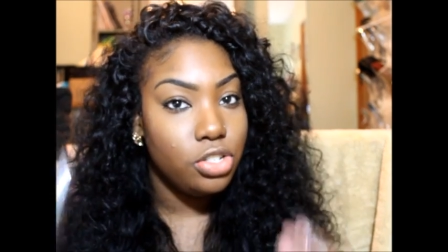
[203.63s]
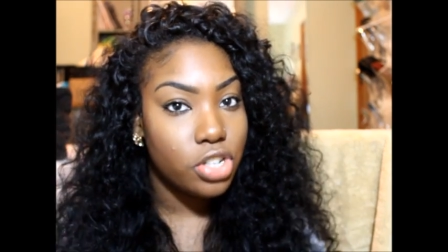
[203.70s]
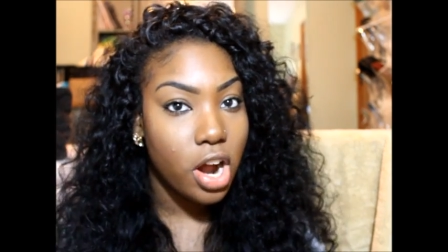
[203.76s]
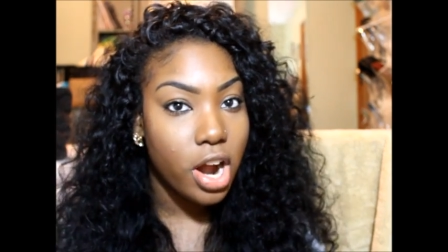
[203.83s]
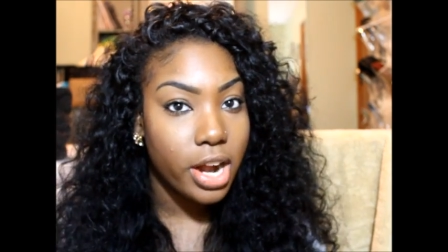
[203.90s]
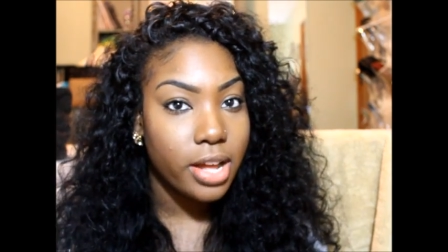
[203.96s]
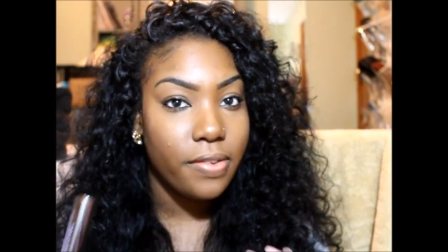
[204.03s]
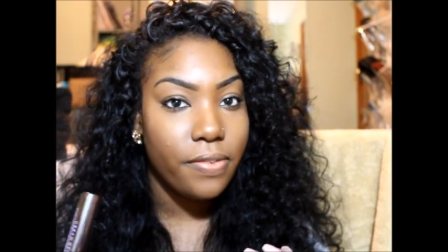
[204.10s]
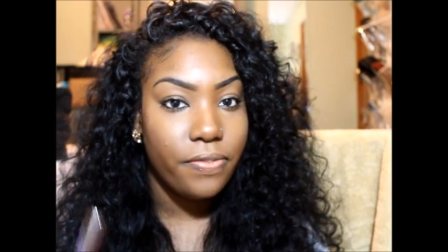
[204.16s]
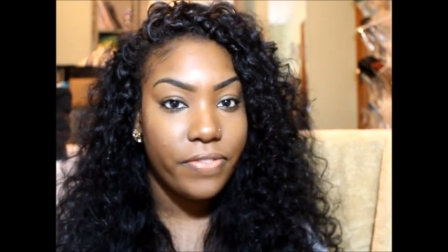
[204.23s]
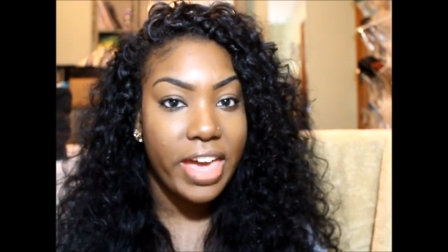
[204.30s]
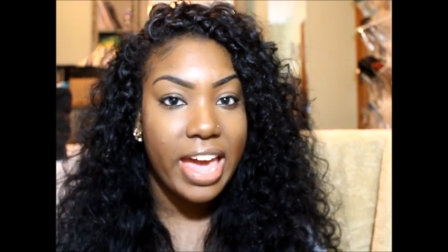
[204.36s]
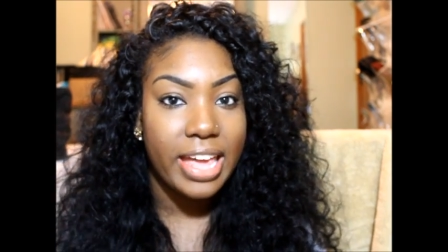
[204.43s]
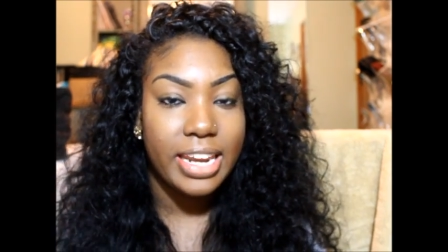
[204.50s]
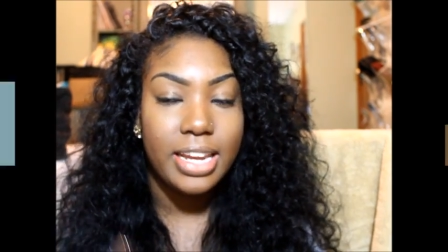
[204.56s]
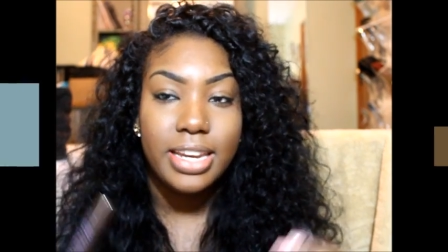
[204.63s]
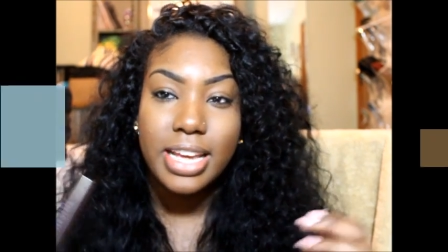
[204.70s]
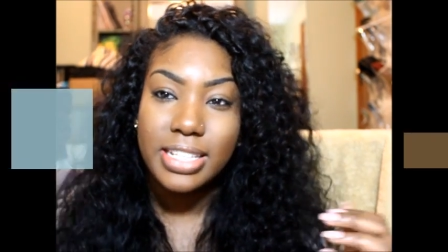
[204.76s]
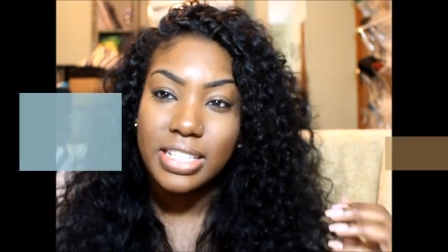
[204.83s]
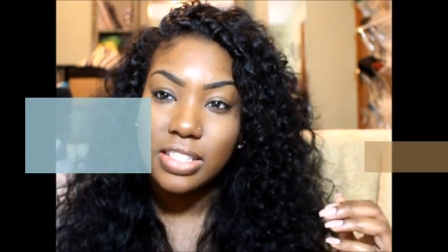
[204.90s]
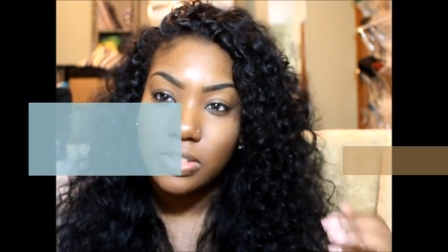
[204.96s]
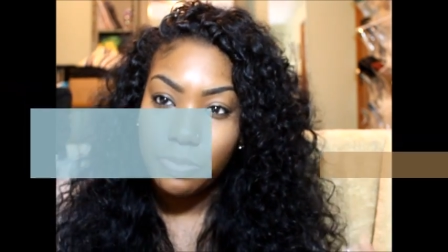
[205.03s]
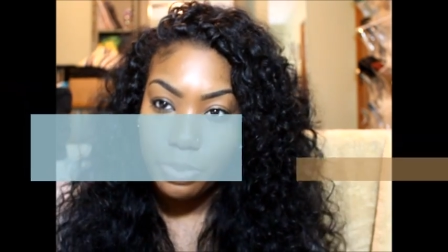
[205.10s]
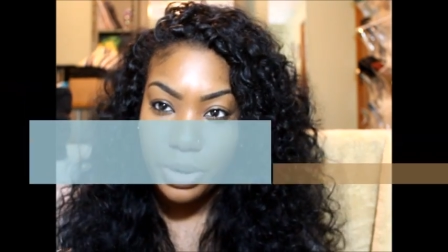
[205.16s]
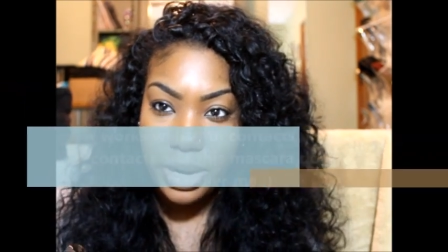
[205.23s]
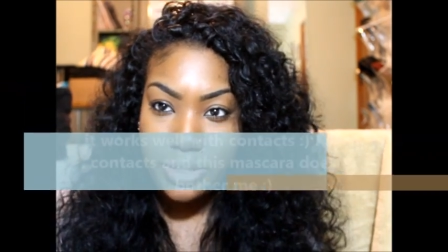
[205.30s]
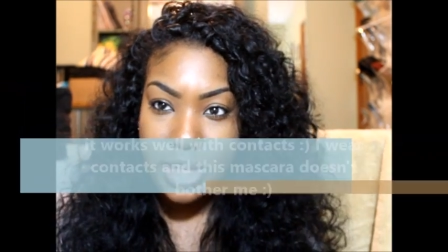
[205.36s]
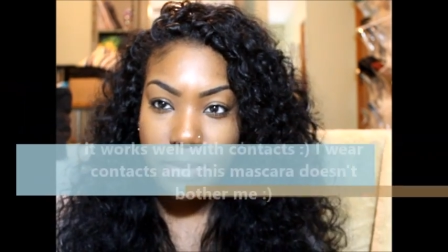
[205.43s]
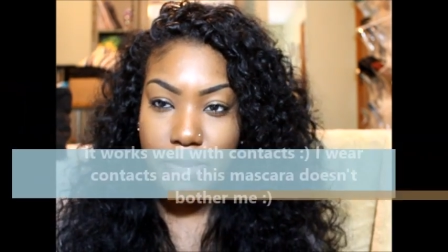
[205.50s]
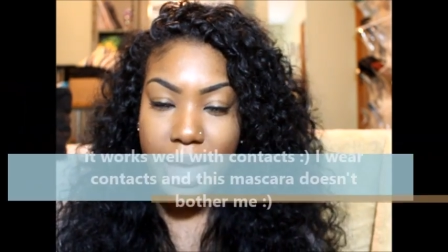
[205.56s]
dark effect and it doesn't
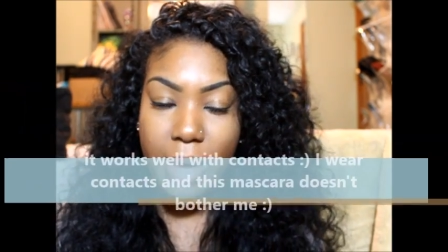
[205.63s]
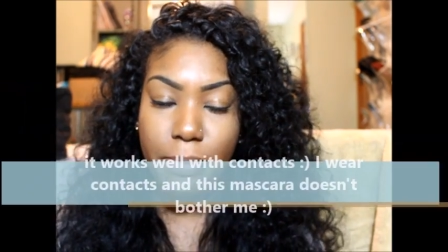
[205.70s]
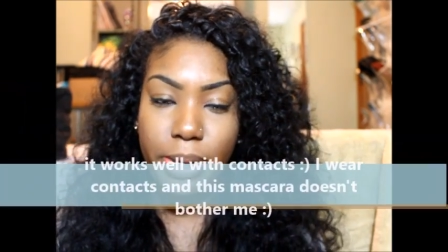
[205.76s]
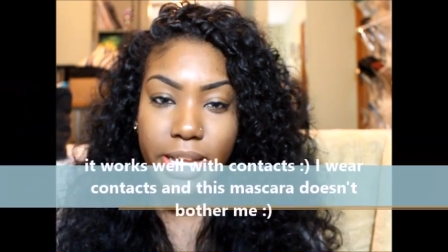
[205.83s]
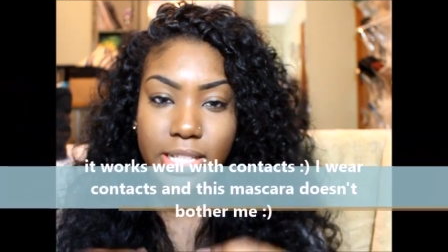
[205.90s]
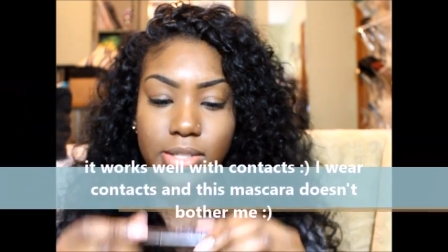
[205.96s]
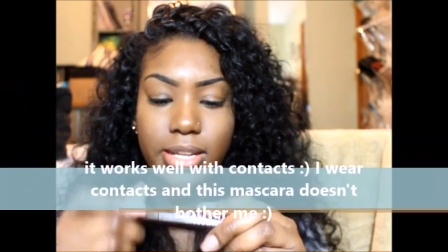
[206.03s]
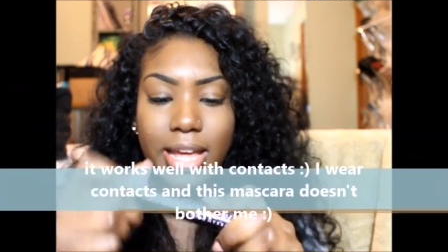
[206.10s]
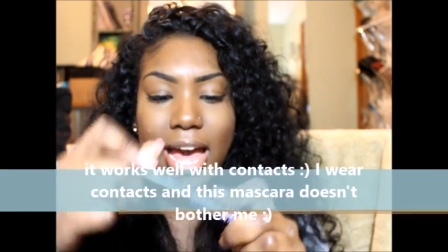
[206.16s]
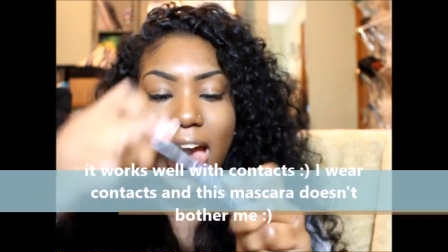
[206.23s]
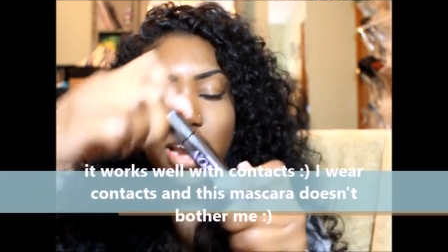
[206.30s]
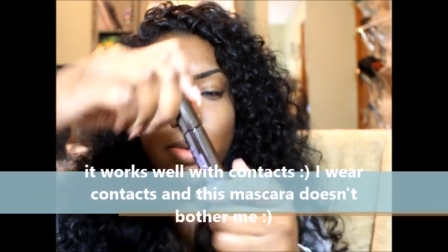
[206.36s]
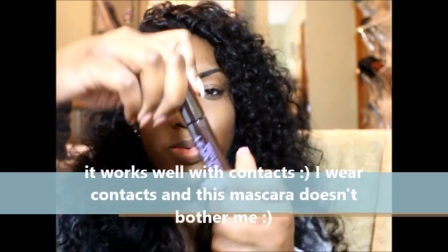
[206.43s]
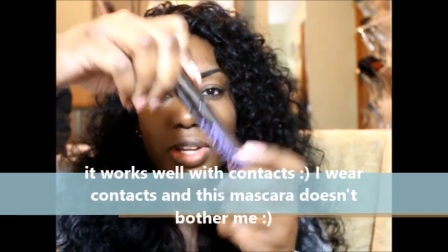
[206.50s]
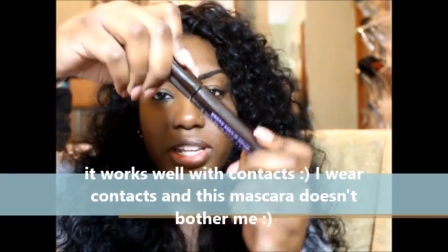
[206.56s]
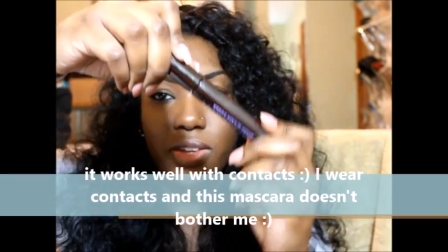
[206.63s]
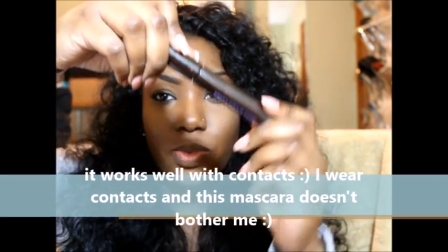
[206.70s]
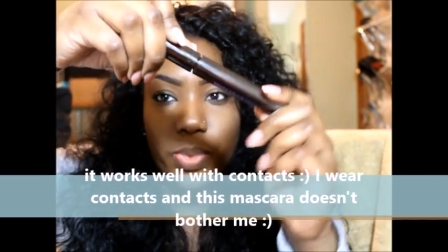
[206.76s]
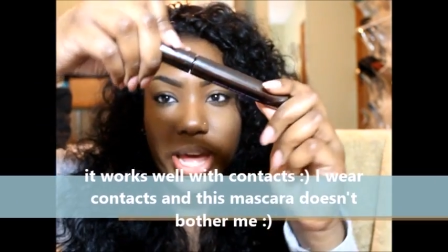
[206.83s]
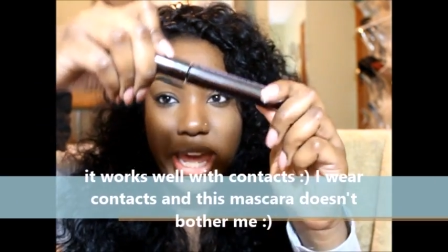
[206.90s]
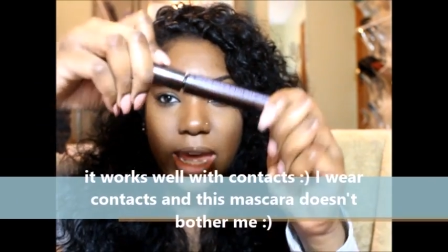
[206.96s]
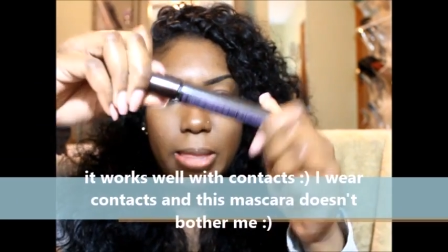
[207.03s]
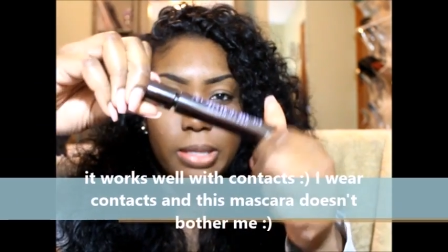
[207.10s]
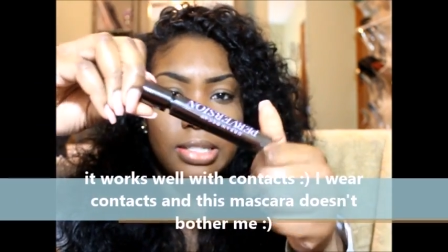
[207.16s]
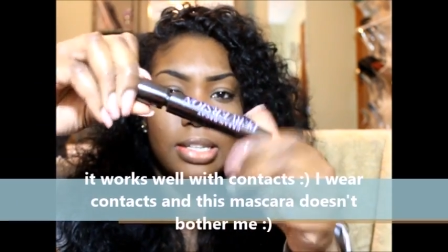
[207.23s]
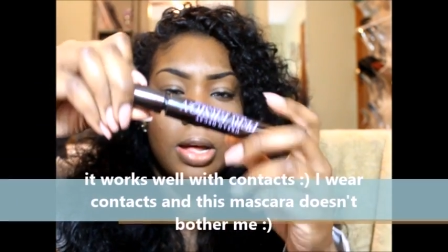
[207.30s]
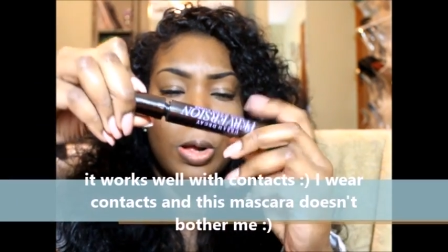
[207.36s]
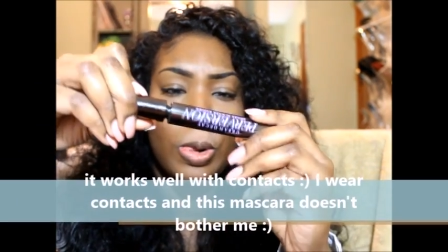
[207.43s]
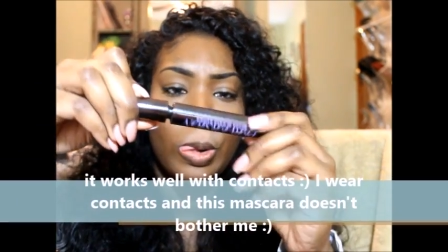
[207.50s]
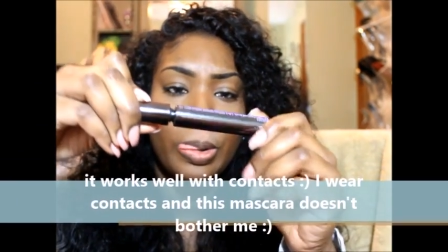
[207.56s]
spread that bad but it's kind of really wet
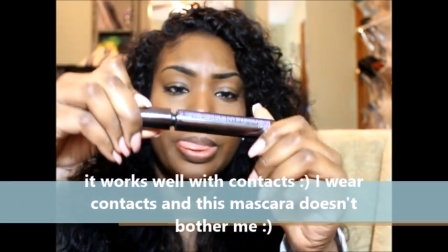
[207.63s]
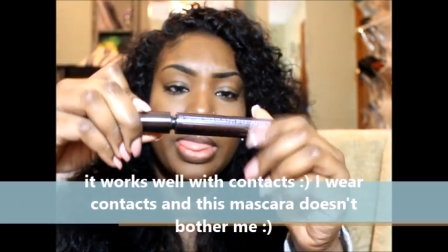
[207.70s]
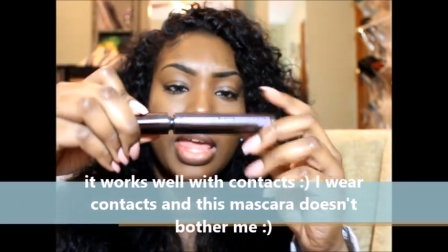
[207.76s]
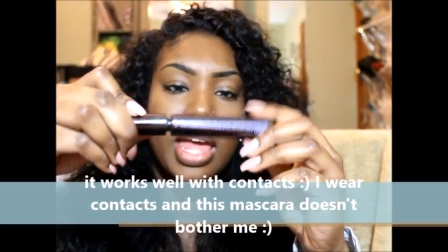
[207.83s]
so